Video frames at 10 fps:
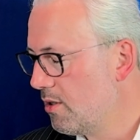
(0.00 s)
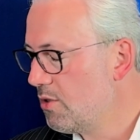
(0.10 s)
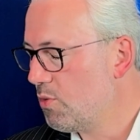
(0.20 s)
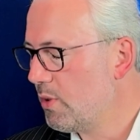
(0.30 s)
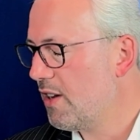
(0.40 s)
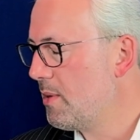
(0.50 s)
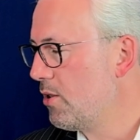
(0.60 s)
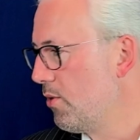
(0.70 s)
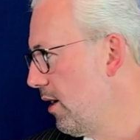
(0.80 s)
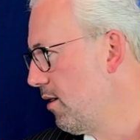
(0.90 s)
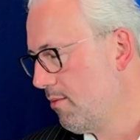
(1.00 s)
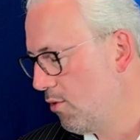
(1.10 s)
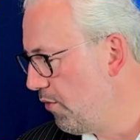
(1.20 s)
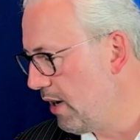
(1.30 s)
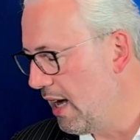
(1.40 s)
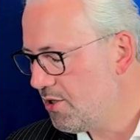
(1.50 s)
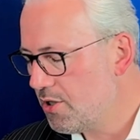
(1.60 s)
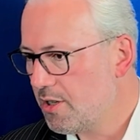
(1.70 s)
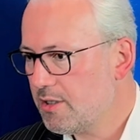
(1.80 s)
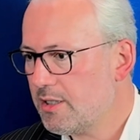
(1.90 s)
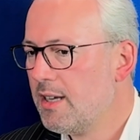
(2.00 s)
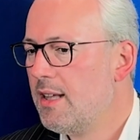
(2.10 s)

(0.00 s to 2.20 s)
this what we have been doing over the last years.